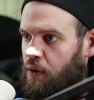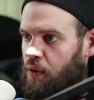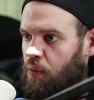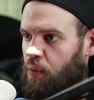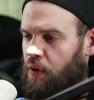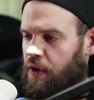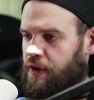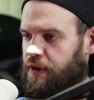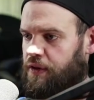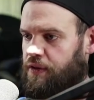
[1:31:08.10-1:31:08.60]

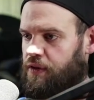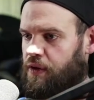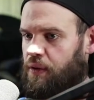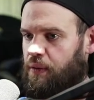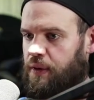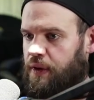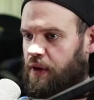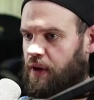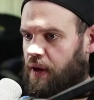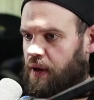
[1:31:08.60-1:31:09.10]
What is
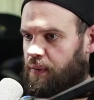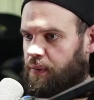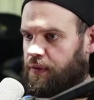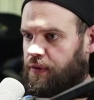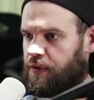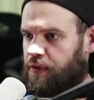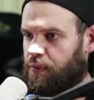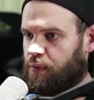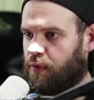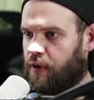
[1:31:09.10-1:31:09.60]
going on with
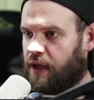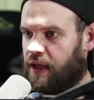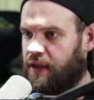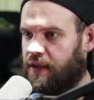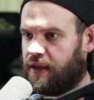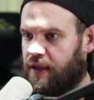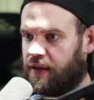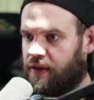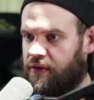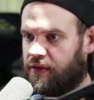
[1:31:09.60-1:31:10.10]
this
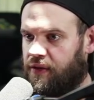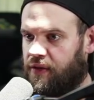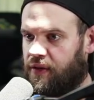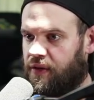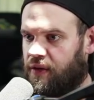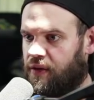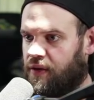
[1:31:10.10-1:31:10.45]
redness?